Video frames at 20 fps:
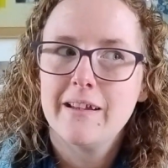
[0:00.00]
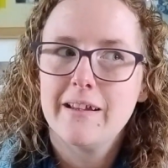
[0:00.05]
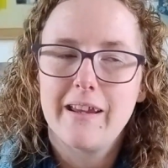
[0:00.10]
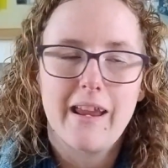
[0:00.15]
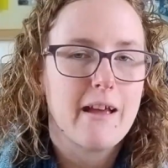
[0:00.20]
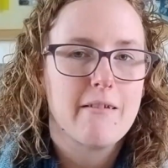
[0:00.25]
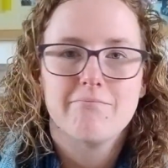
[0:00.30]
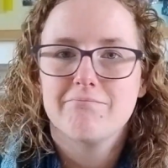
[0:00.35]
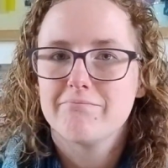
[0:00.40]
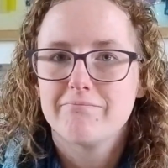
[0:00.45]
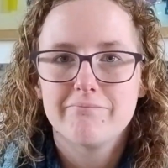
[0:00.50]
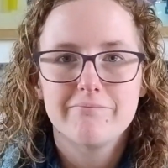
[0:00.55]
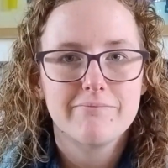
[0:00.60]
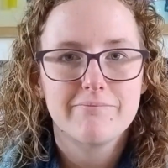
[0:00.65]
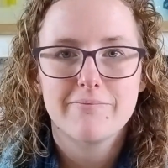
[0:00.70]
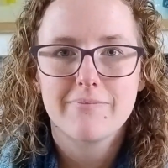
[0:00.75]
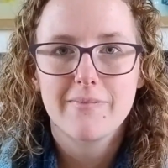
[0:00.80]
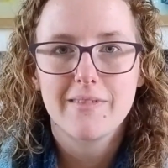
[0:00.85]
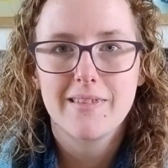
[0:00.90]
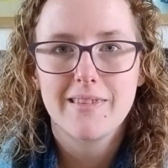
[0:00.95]
yeah,
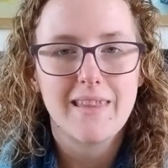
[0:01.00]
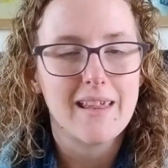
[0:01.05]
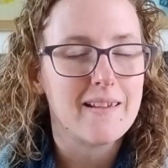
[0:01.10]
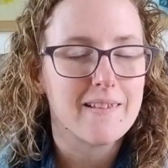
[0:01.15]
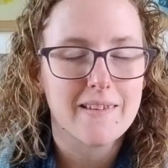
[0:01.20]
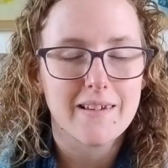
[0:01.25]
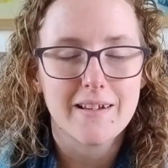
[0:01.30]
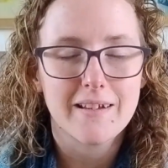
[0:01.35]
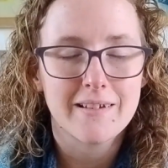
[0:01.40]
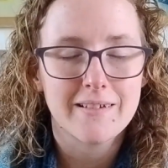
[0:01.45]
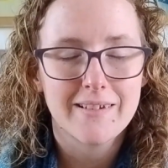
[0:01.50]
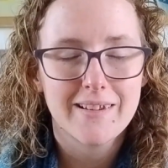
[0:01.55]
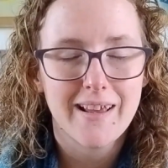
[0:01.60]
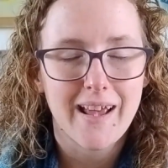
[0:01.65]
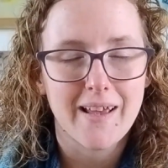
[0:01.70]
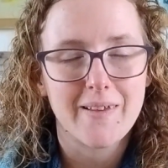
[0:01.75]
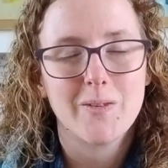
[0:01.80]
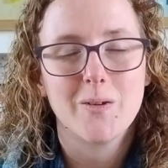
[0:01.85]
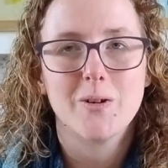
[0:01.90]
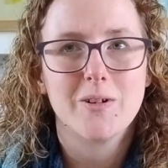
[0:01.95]
these are
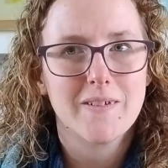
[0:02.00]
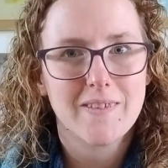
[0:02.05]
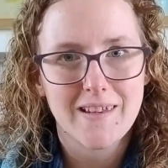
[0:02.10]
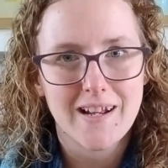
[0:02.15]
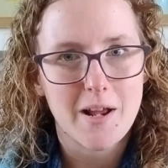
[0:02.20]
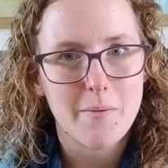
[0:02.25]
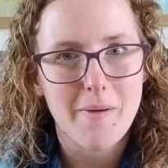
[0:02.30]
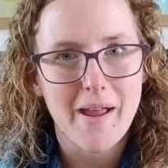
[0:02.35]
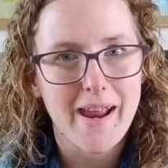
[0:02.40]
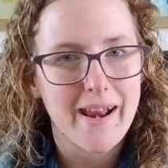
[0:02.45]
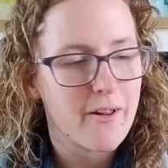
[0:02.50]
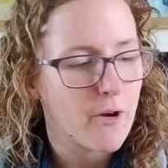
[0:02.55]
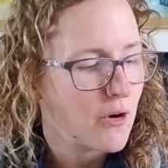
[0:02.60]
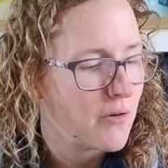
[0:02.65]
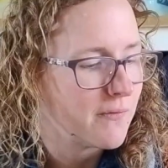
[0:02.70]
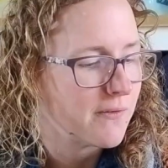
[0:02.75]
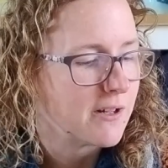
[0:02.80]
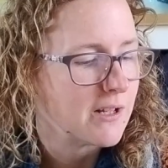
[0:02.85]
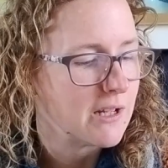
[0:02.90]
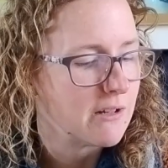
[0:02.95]
socks that I made
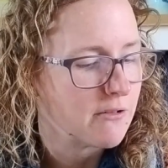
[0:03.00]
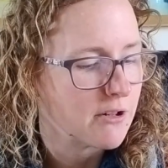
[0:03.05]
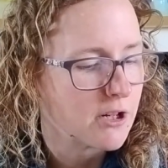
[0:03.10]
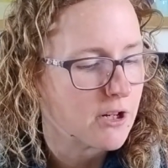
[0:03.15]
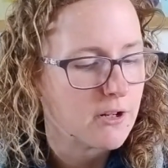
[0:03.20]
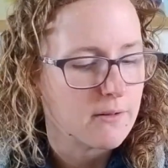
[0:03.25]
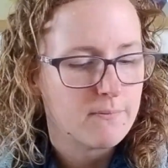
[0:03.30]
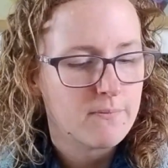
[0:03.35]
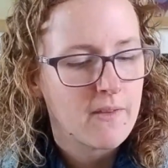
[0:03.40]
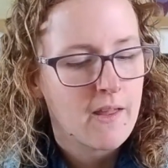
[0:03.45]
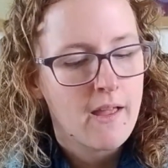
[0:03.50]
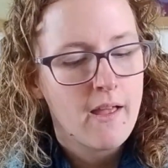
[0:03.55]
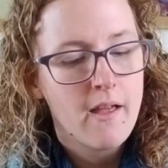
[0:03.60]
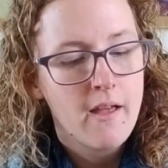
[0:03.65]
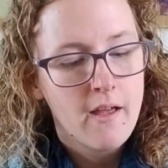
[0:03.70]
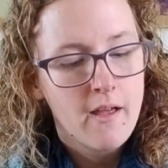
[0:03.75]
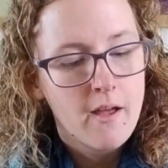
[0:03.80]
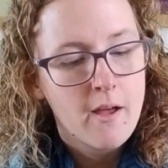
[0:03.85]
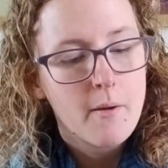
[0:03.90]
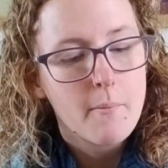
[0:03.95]
over a year ago.
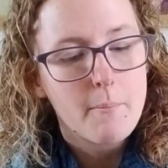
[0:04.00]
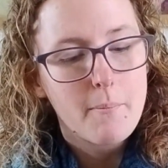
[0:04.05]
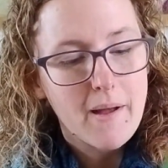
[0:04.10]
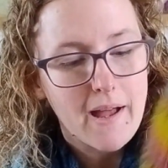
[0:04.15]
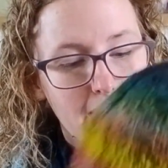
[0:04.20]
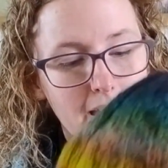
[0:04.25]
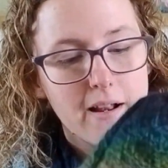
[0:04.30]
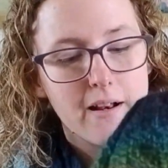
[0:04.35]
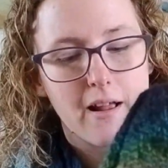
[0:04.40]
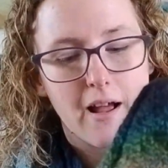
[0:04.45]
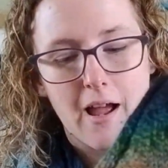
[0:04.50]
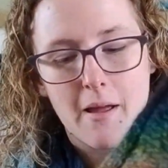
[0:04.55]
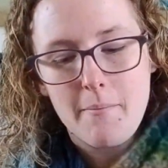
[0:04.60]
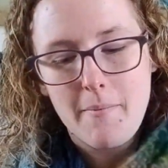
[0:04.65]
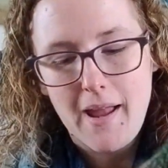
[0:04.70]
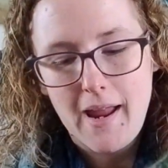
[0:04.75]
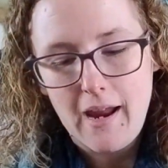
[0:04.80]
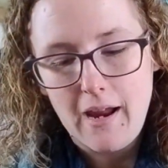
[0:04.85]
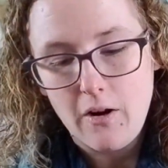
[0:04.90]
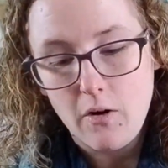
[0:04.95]
But I
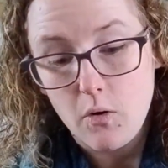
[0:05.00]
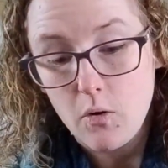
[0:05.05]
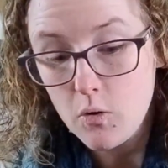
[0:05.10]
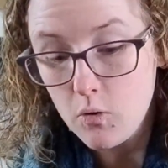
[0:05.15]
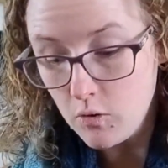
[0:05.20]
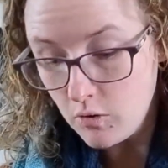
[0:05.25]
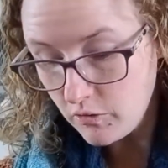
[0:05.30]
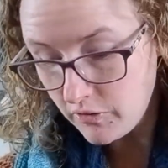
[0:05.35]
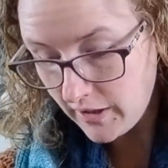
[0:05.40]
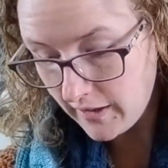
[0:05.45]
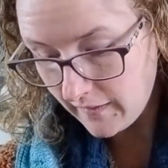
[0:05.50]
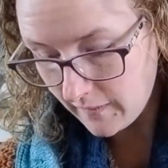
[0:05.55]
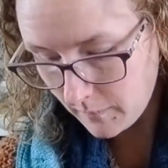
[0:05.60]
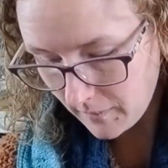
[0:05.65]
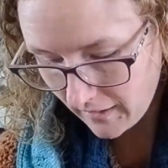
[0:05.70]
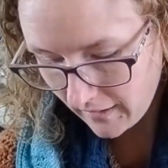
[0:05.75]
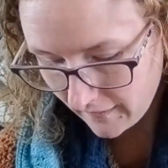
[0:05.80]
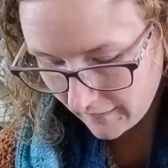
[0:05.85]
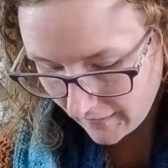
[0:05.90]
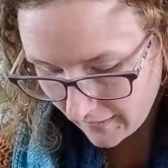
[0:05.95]
made all these
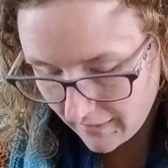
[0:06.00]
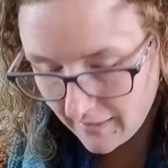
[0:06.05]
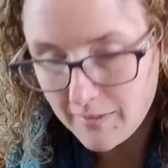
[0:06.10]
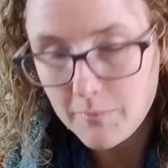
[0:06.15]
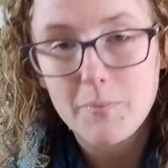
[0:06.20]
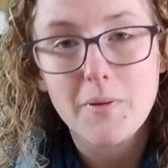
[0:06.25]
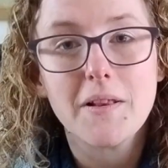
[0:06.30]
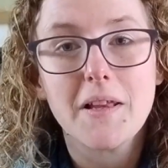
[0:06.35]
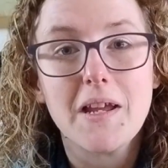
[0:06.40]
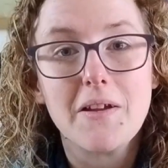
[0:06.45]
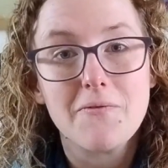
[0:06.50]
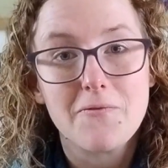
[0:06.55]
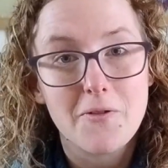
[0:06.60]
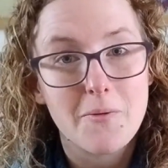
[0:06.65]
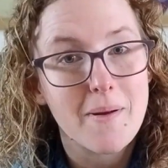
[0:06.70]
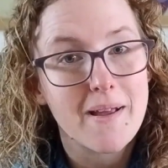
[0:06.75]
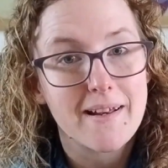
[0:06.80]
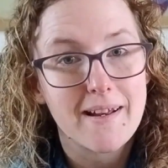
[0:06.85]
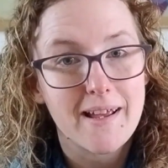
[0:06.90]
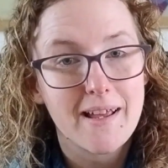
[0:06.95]
pairs, I believe, for
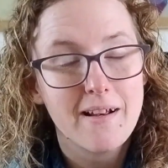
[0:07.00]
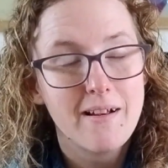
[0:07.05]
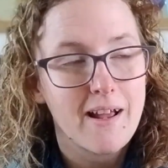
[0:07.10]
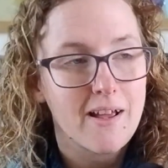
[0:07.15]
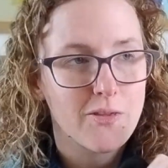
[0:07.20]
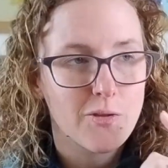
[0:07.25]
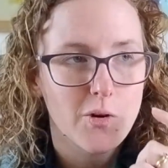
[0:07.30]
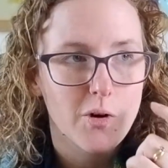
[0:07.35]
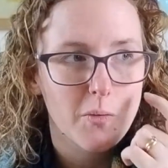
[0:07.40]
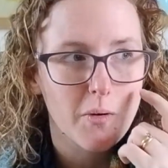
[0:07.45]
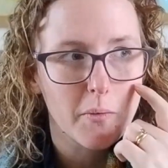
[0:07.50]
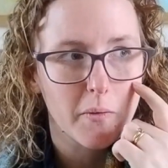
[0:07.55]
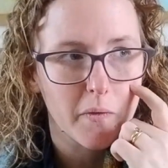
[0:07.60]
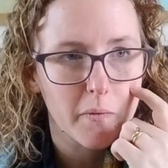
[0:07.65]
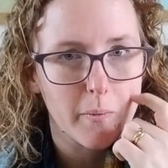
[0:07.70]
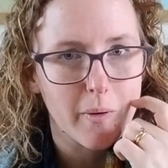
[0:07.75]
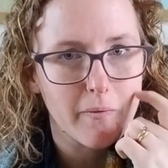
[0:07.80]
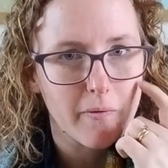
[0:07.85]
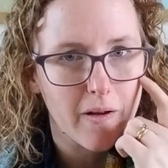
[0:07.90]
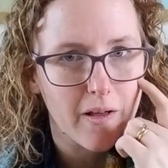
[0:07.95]
my dad. I thought one was
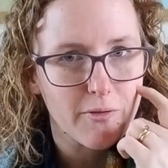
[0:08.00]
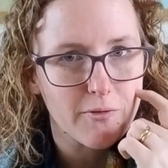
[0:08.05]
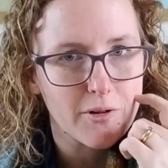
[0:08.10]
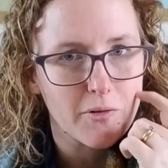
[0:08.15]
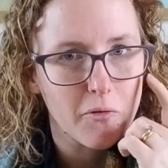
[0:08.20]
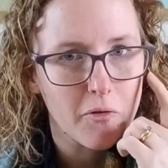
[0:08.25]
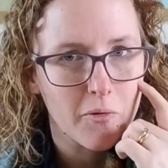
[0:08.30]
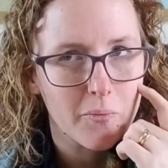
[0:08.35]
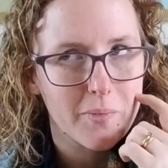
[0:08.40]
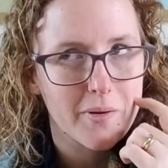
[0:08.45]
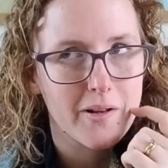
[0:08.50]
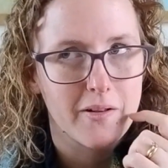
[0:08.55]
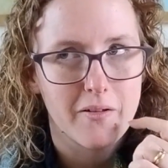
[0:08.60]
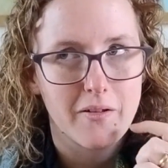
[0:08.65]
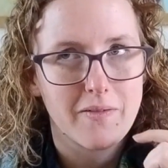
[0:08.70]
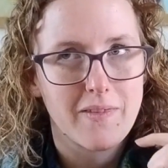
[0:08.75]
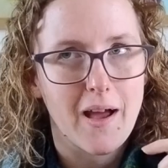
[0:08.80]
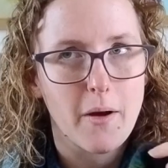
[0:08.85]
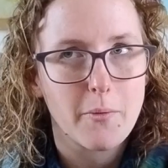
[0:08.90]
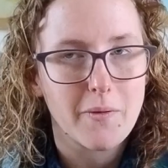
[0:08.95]
for my father-in-law,
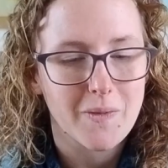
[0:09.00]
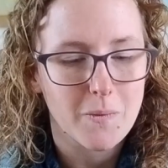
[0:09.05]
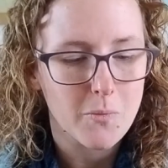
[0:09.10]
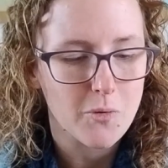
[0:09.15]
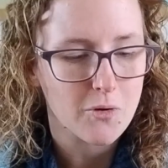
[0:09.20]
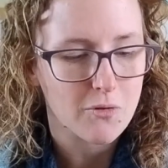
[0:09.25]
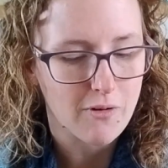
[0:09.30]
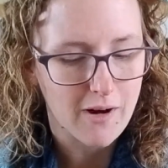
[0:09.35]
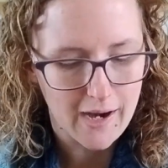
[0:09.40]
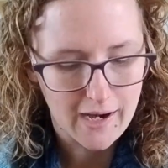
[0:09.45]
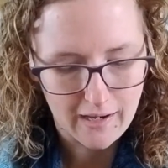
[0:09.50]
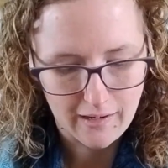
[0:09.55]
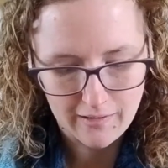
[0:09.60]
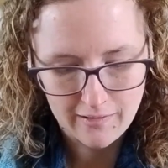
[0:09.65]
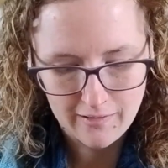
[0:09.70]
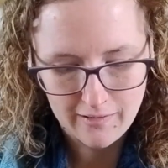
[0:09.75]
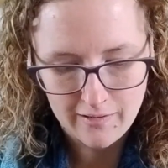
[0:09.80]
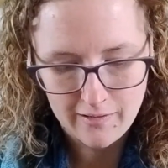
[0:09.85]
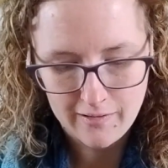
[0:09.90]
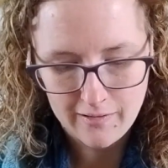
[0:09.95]
but that was more grey,
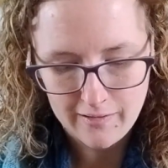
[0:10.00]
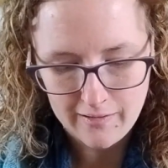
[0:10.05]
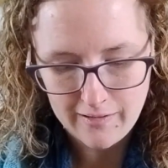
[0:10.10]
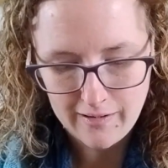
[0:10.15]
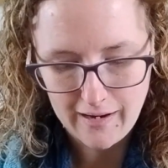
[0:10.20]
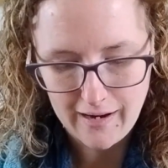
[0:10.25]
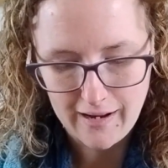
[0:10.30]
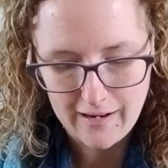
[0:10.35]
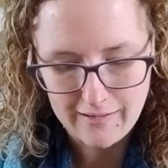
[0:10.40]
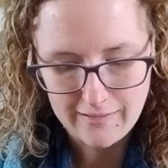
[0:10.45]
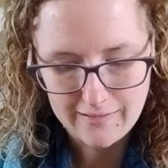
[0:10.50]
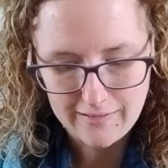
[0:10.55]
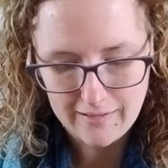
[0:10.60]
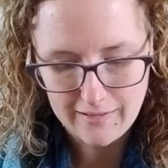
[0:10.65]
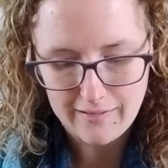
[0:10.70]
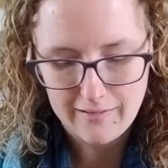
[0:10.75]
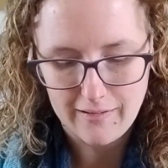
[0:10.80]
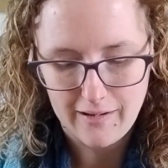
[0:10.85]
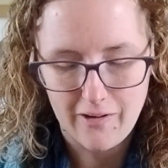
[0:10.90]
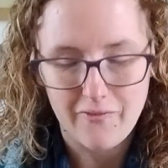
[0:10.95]
and
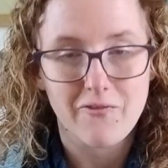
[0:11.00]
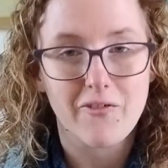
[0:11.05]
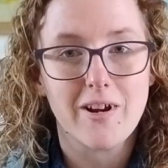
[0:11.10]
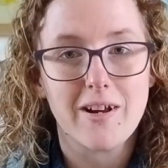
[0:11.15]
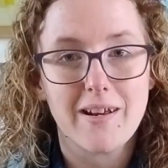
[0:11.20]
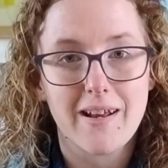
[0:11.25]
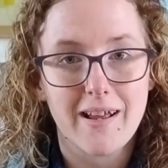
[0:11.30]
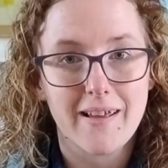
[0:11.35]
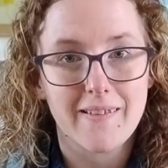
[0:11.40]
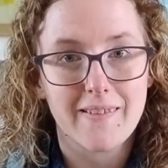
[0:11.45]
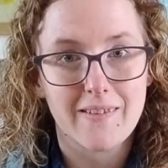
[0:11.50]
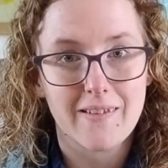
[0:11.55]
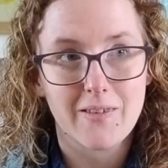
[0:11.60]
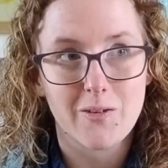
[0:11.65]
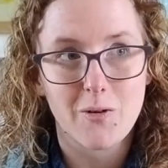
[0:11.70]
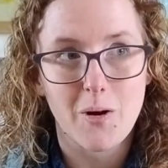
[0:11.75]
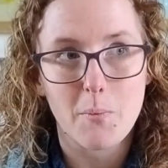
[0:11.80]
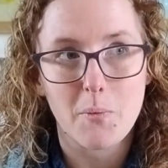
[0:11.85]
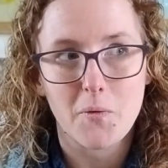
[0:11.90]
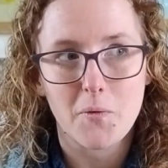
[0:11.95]
a friend has the
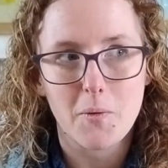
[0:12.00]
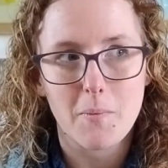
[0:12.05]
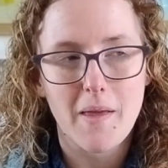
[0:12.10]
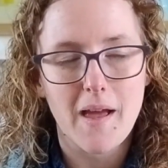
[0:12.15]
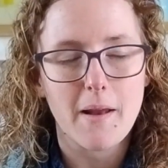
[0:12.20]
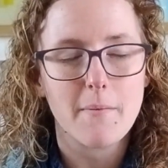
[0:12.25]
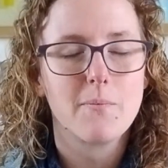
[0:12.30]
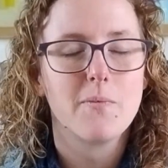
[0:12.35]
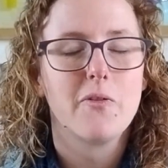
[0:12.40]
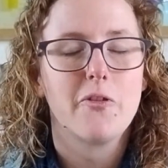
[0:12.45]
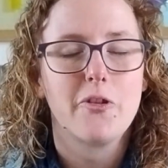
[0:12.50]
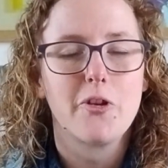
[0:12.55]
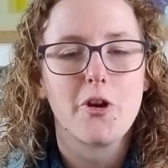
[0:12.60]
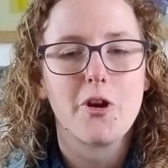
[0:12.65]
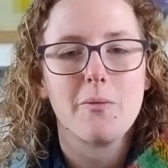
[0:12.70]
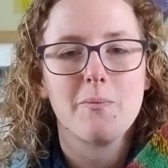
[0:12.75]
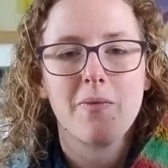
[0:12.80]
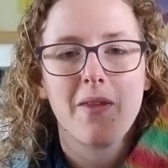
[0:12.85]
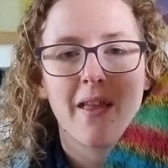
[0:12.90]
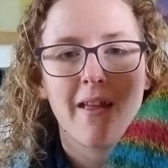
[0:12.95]
scraps from that.
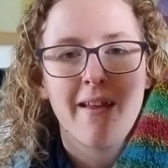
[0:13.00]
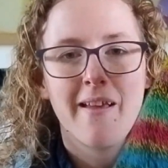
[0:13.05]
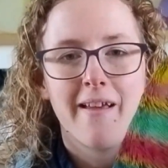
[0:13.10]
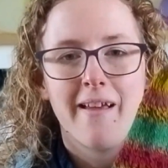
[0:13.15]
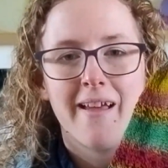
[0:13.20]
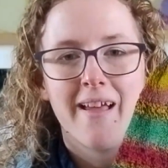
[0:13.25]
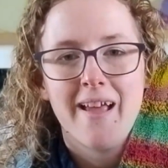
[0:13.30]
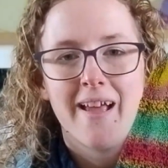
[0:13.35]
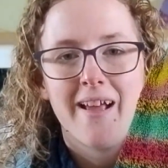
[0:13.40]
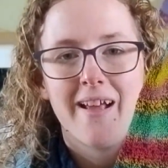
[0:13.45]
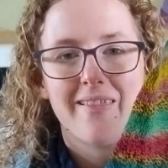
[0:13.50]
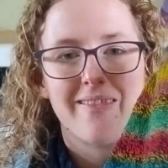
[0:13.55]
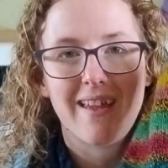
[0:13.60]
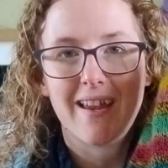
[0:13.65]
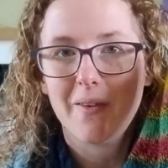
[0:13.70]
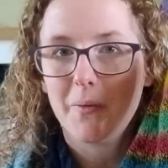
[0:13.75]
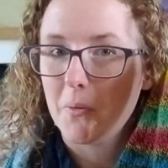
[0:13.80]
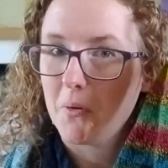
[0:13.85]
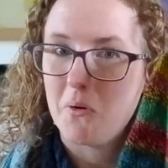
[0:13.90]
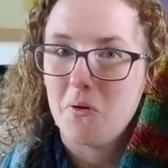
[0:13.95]
So
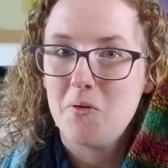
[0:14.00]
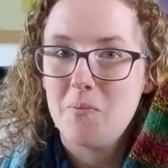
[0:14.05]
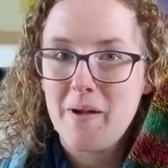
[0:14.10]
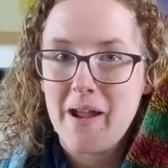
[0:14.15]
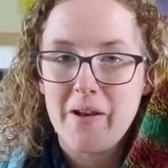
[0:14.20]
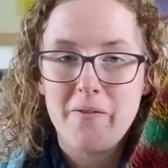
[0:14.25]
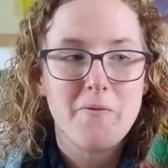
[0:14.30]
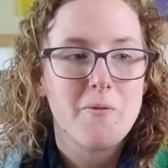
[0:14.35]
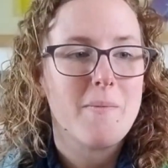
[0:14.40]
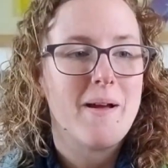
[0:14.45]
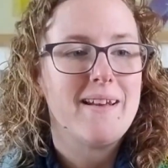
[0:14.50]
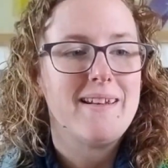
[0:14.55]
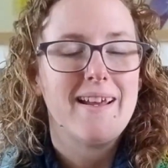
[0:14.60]
these were all made for my